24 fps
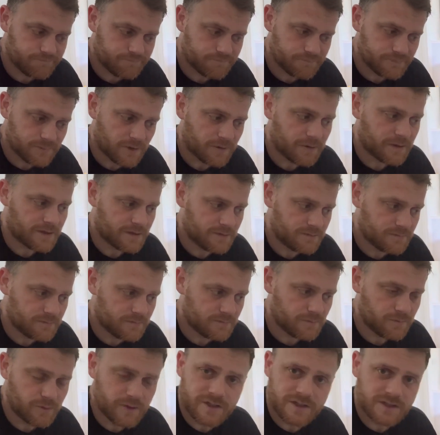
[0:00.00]
okay,
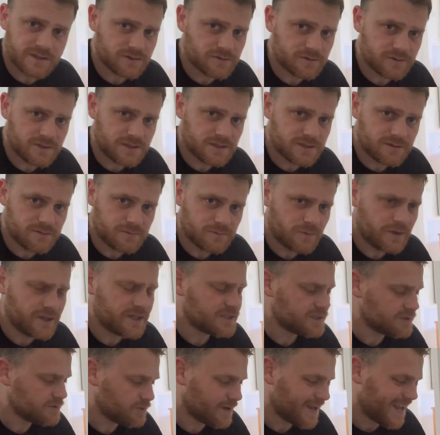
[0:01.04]
we can sort this. We can sort